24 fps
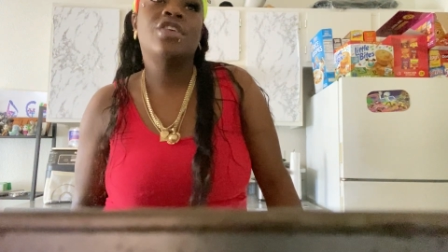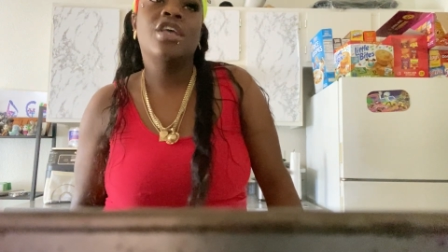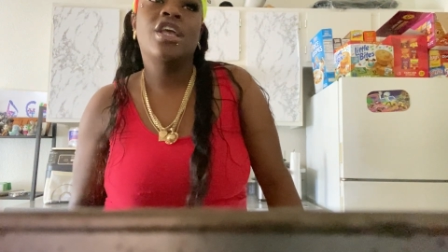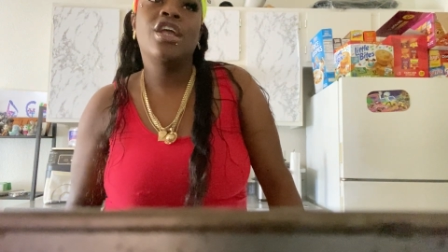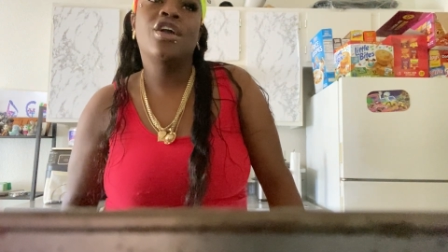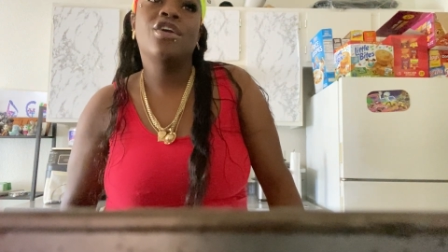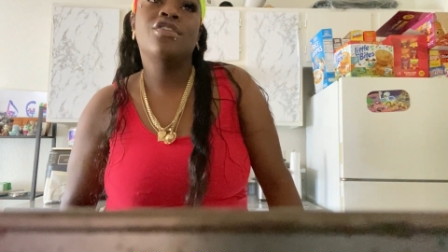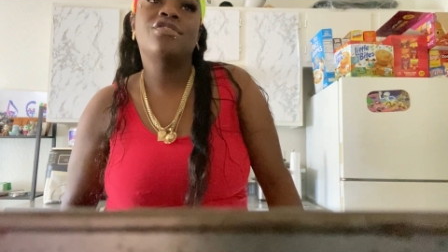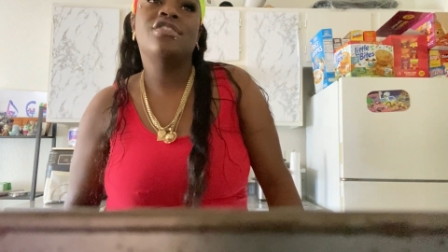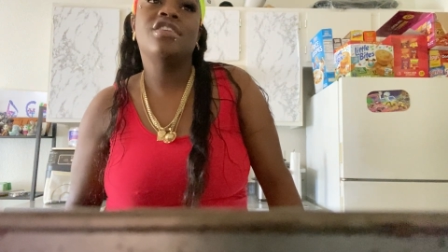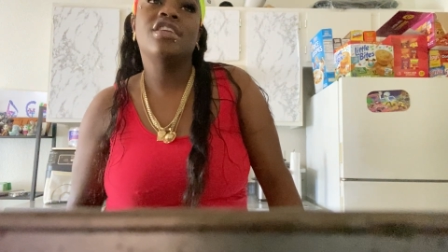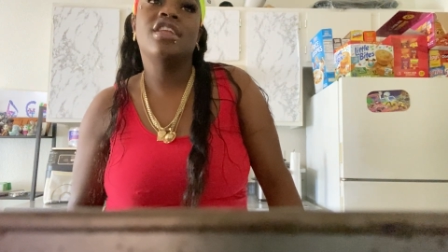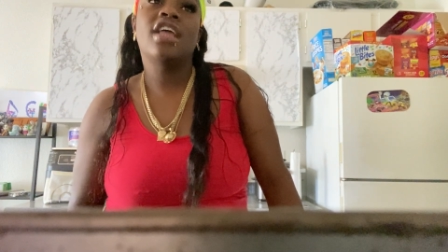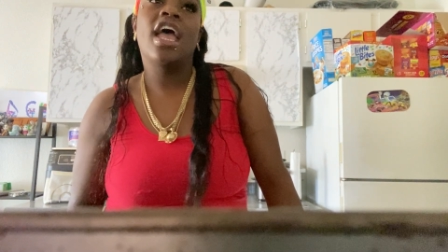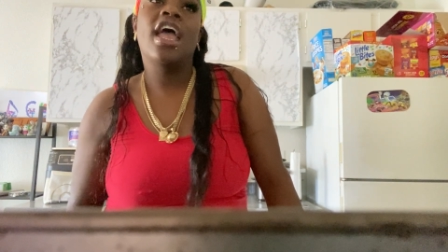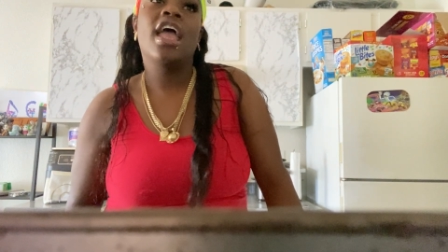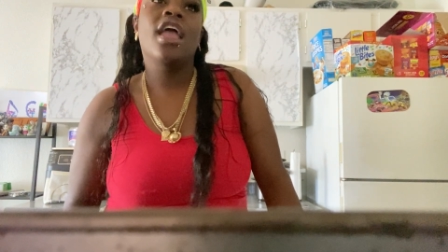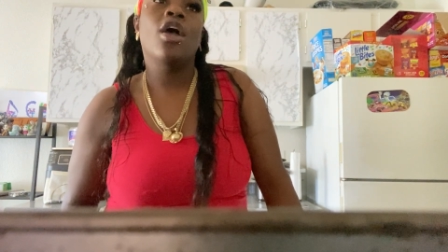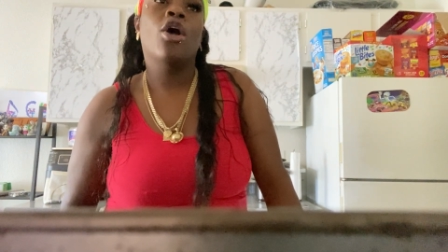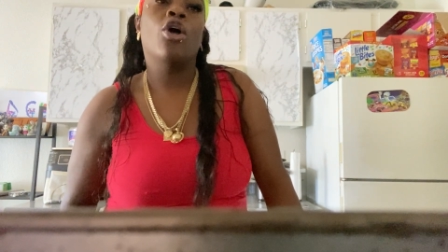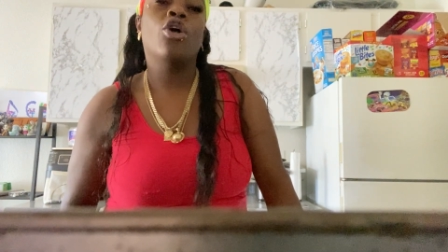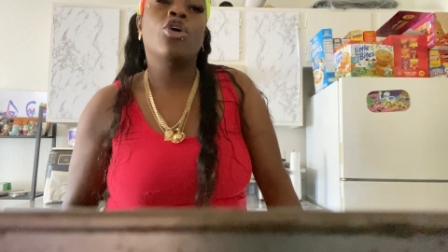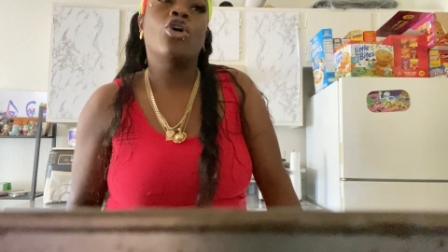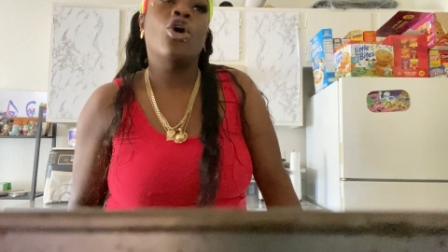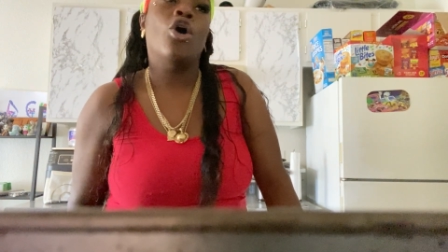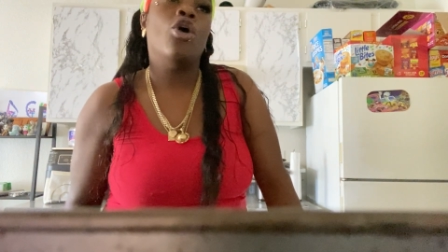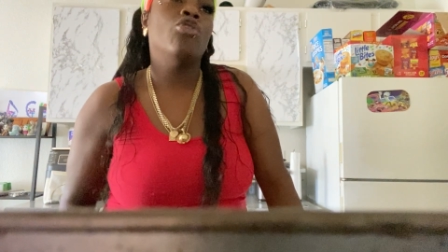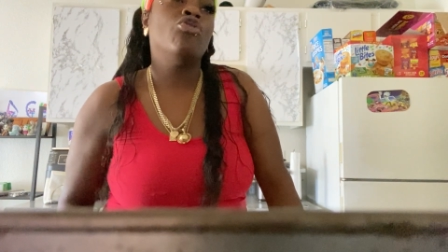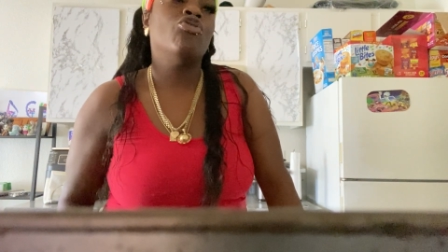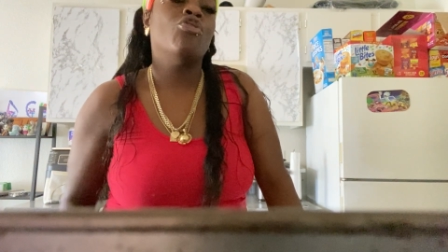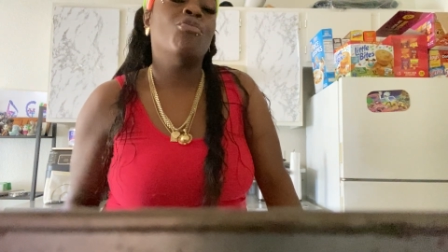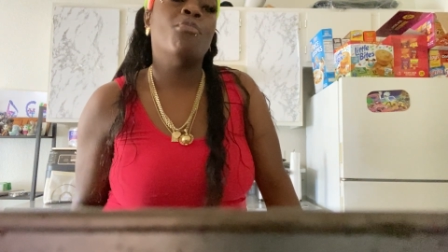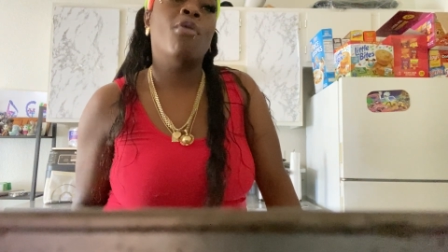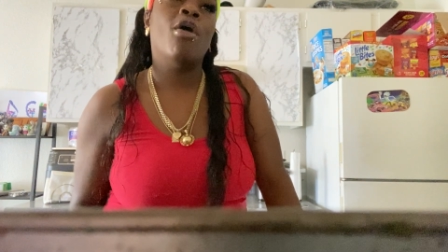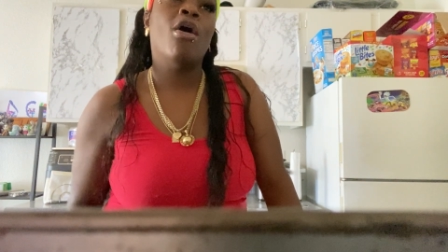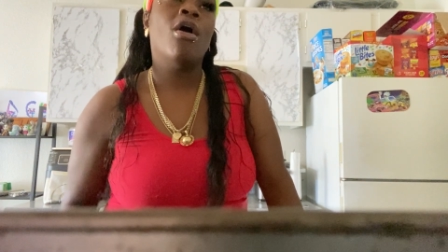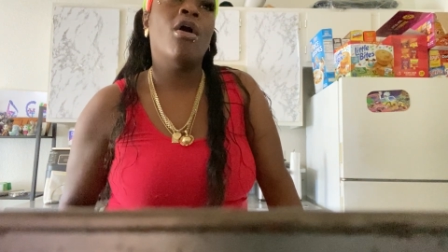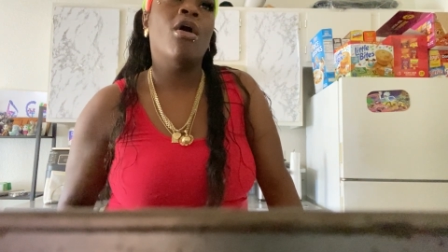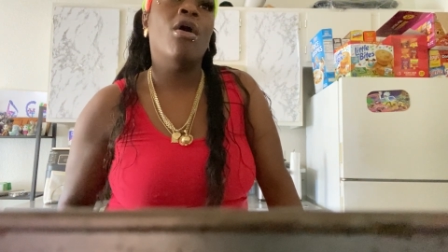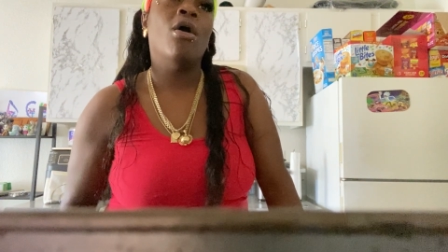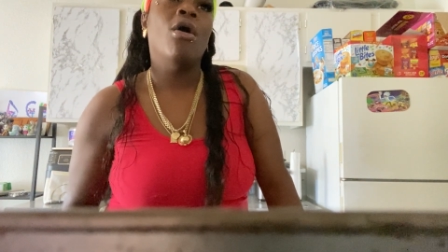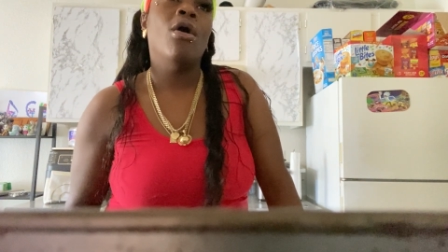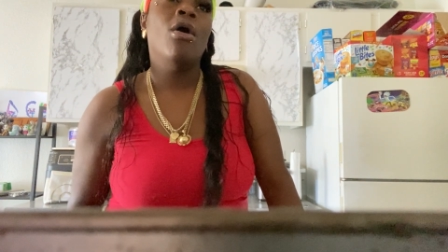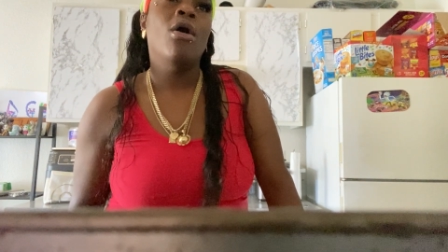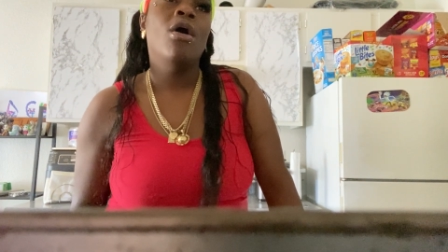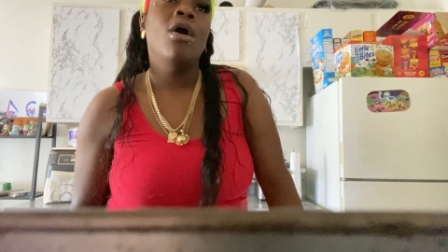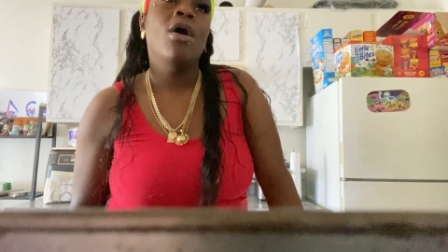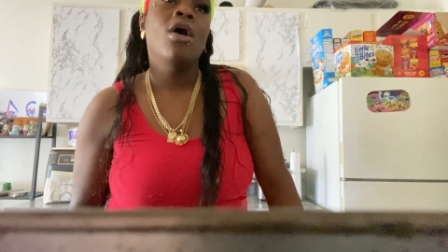here today or gone tomorrow.